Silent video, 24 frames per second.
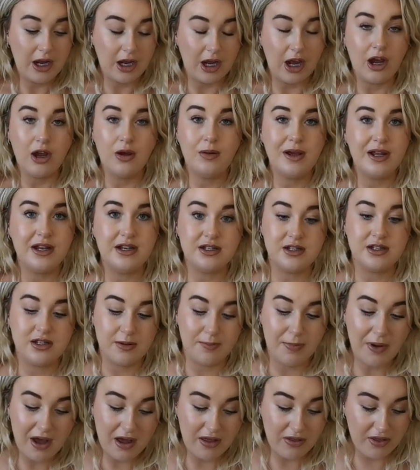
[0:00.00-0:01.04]
go into the
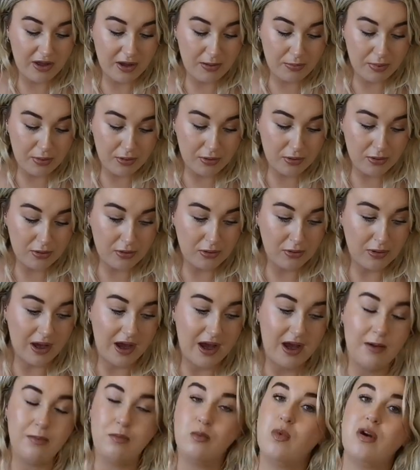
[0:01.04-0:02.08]
birthing pool,
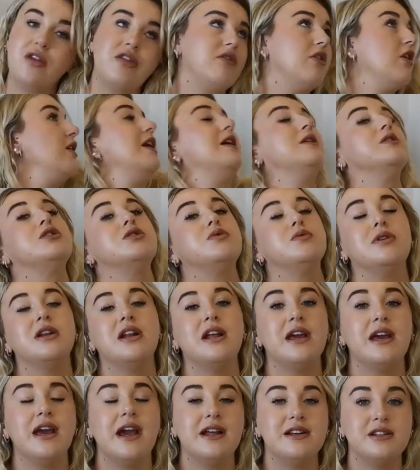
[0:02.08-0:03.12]
whether I
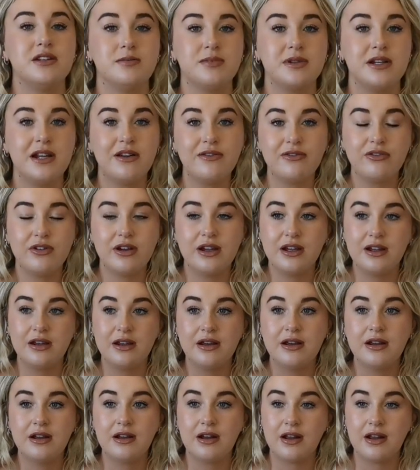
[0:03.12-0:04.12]
actually end up delivering